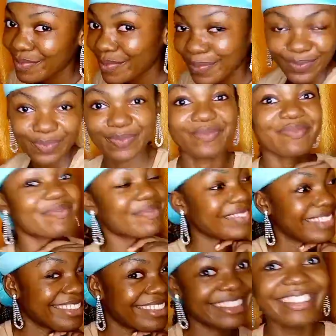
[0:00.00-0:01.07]
it, please give me a
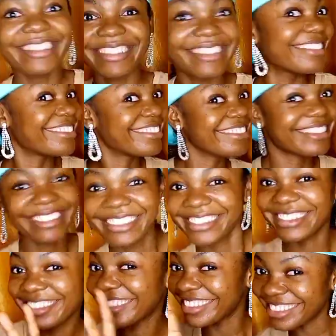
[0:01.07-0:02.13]
thumbs up. Bye.